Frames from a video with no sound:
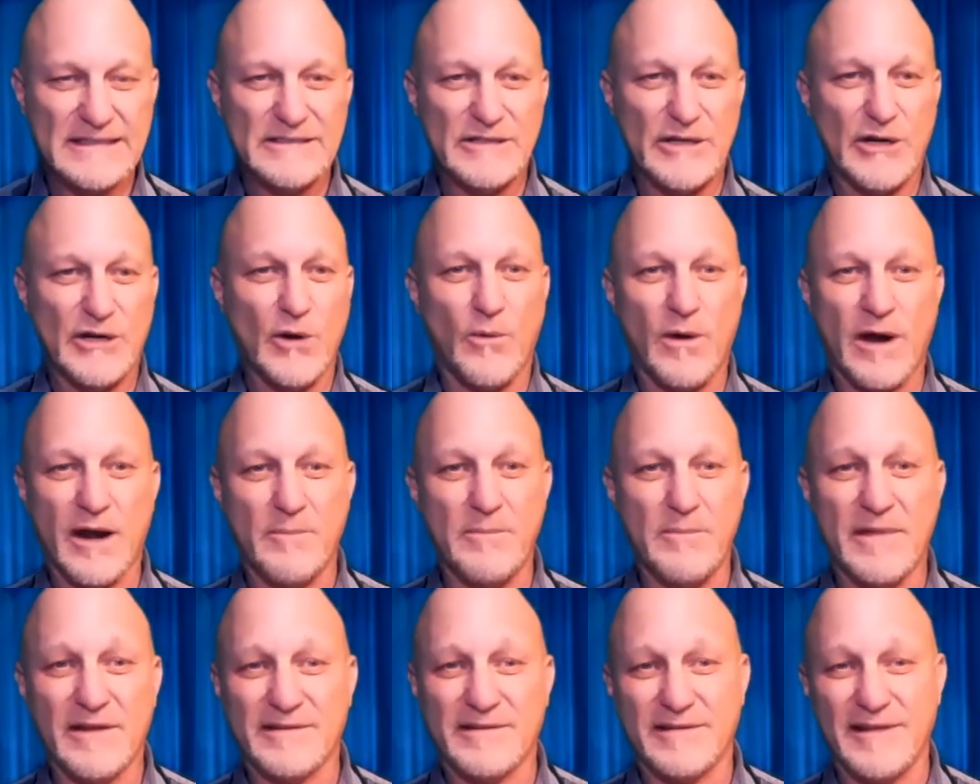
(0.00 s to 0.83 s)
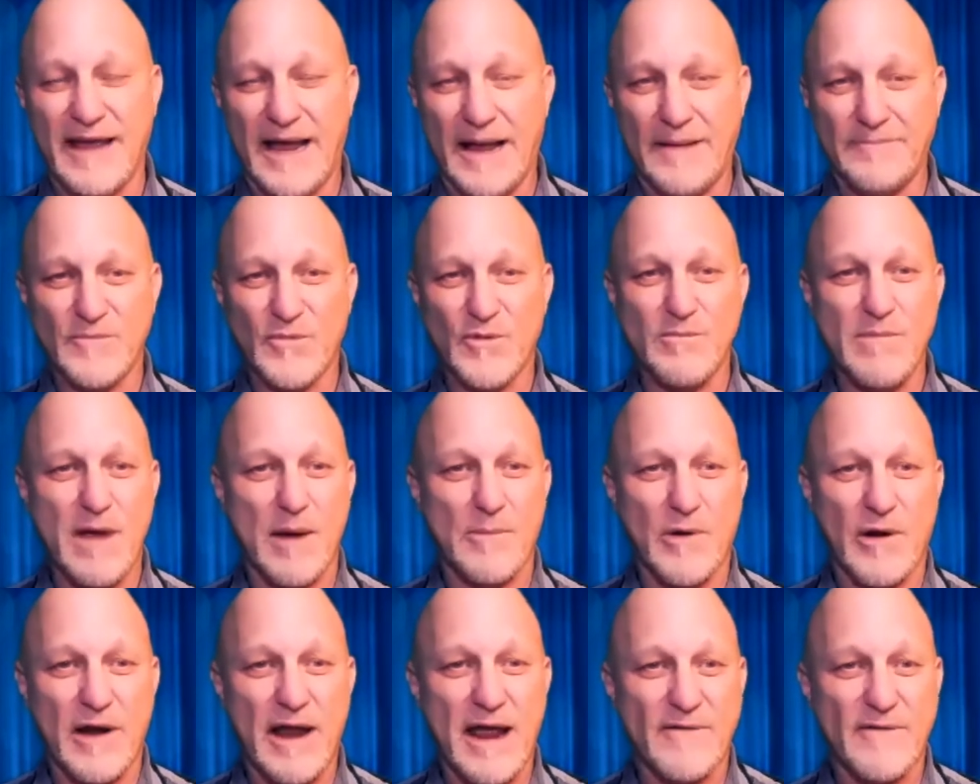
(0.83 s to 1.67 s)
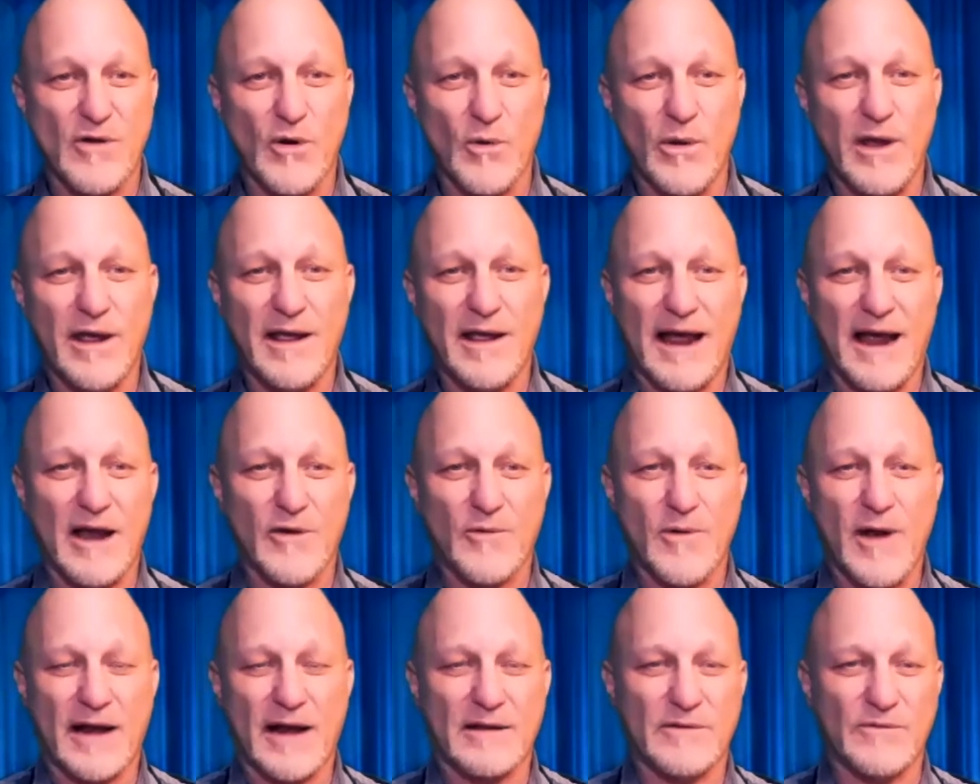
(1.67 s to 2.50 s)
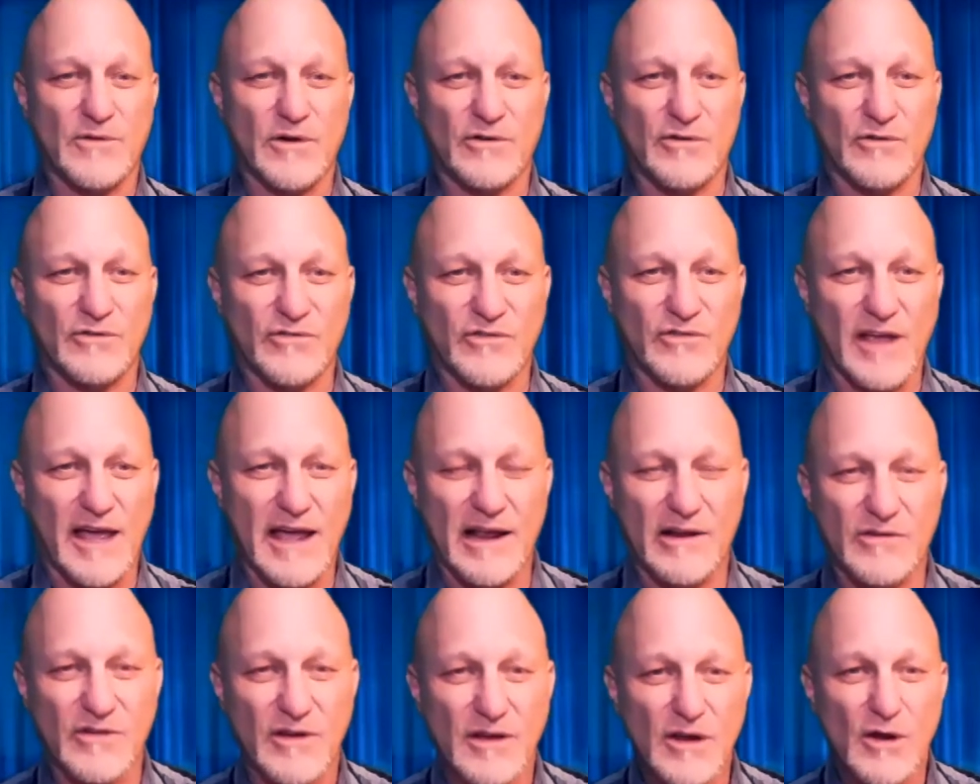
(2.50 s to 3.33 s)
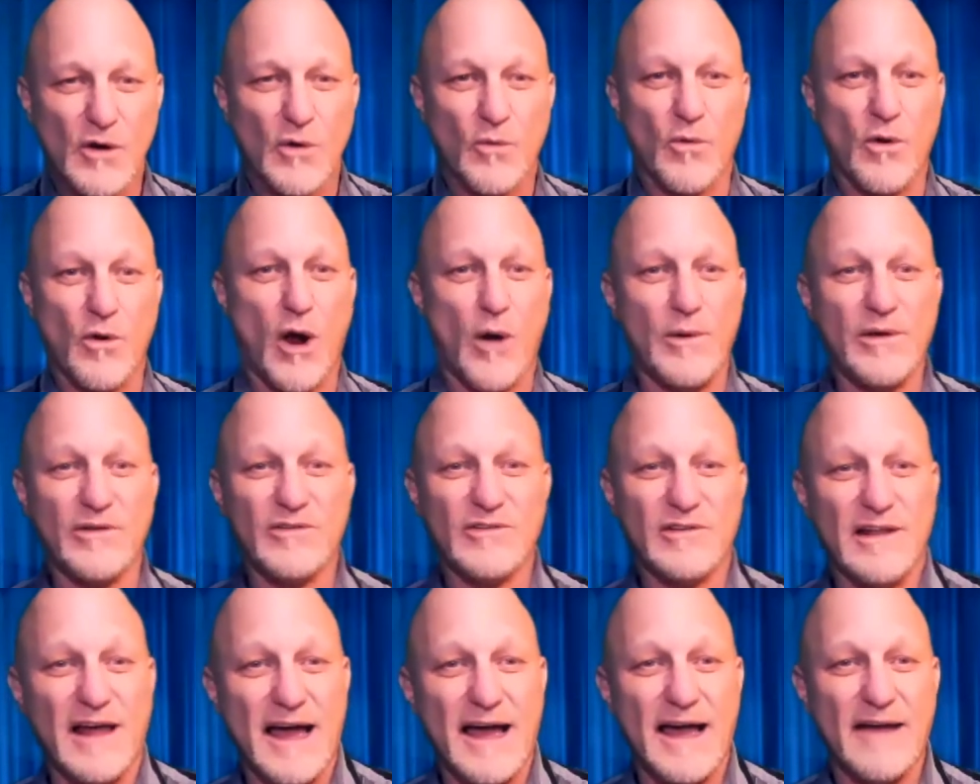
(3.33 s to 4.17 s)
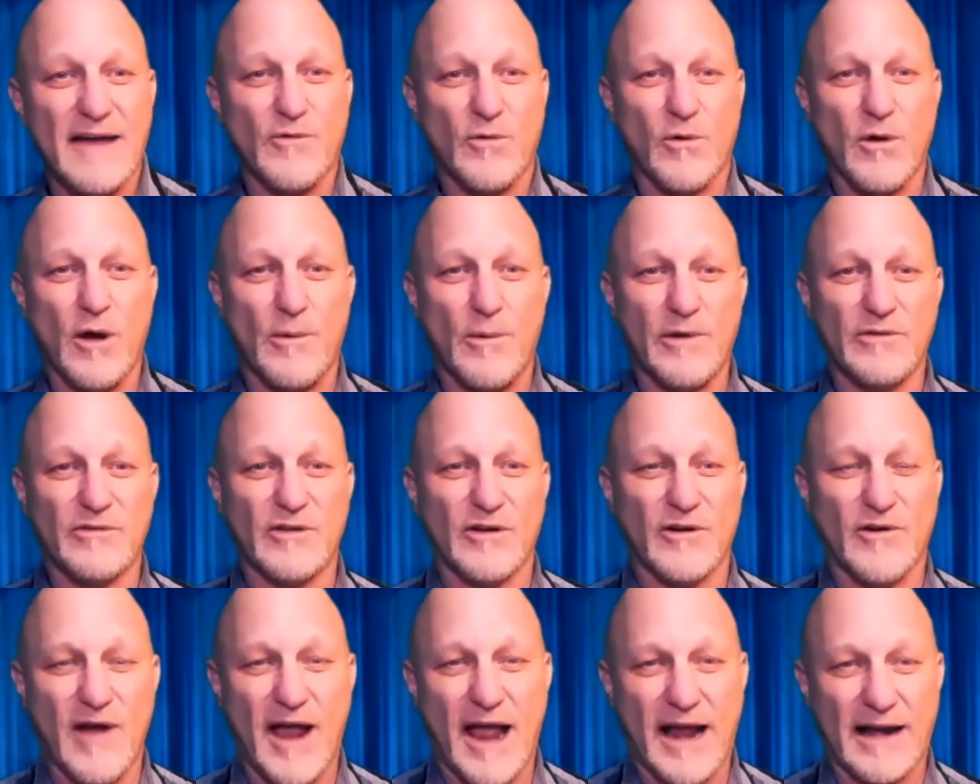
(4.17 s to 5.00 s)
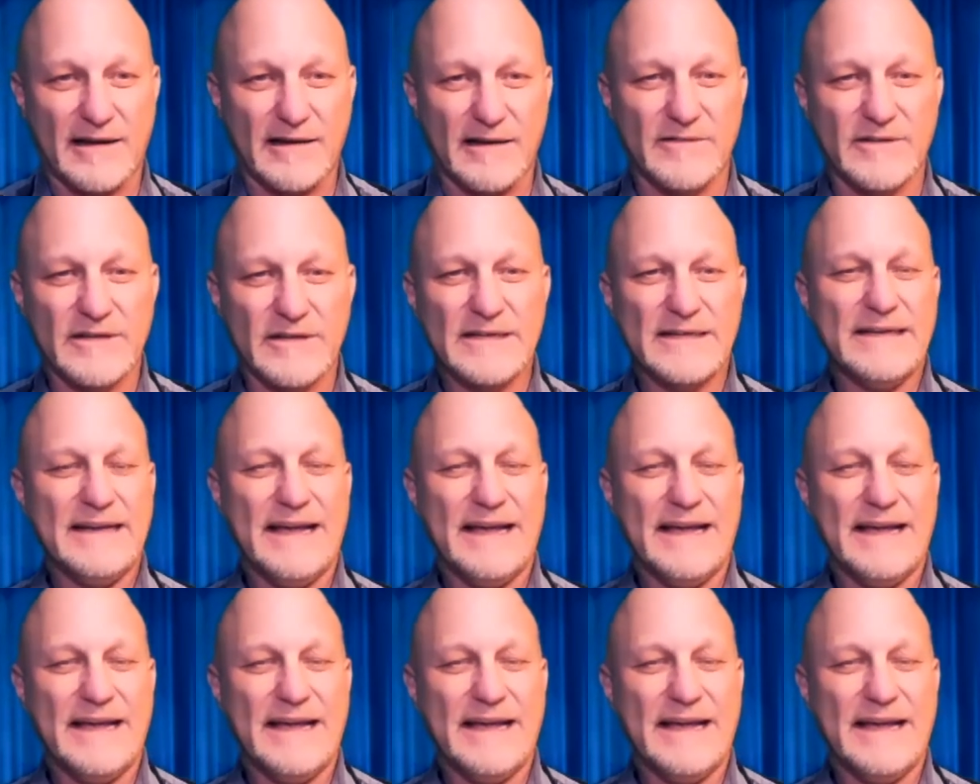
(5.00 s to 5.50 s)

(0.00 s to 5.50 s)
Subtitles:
You don't want to miss that. Remember, every week, How to Rock the Virtual Stage. We're always live. We're always interactive.